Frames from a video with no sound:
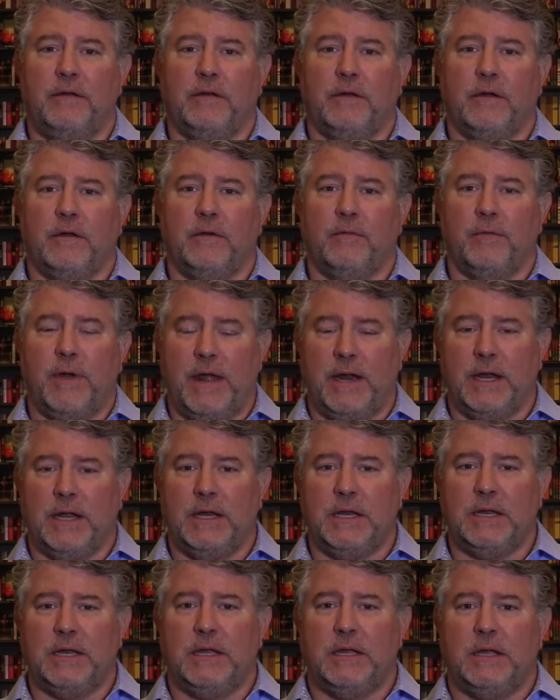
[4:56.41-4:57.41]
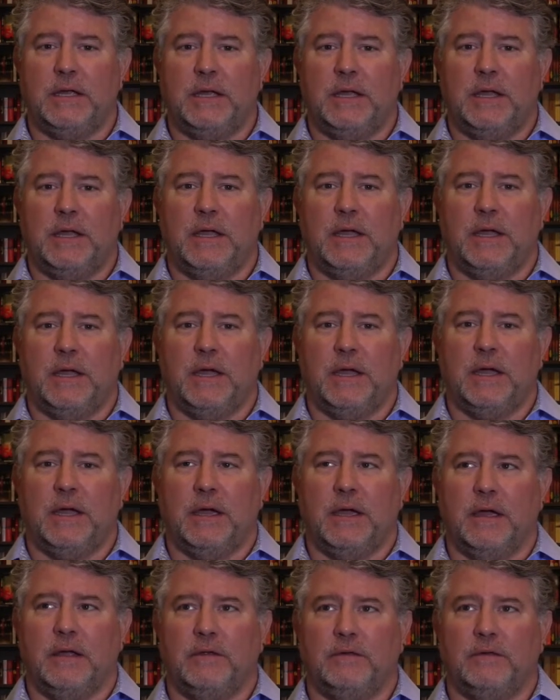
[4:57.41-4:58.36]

read it.